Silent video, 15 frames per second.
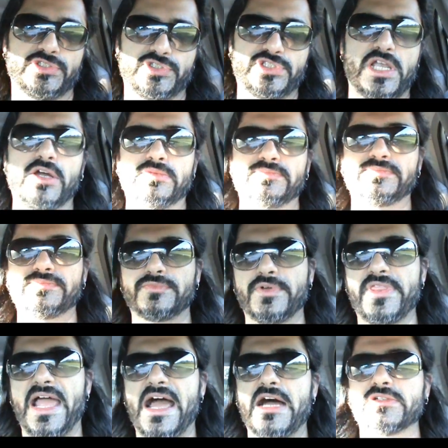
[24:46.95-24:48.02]
So
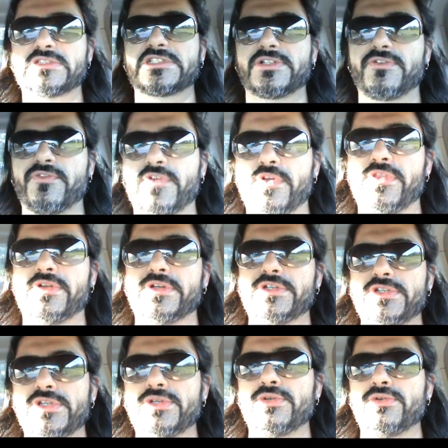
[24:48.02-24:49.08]
without further
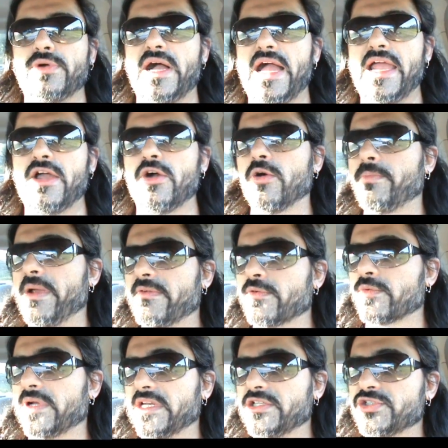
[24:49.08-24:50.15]
ado, I hope
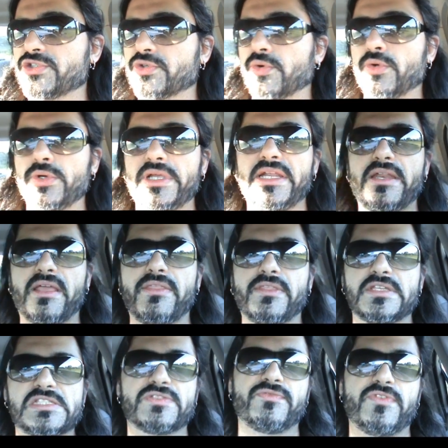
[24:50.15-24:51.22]
everyone enjoyed
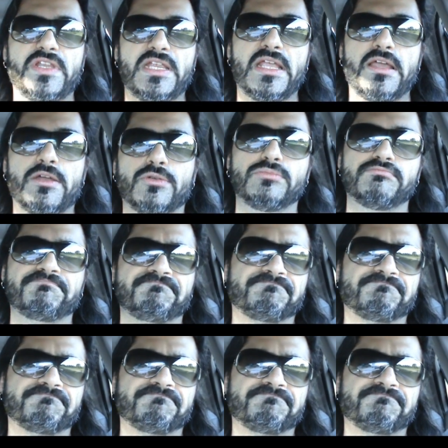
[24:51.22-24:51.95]
this video.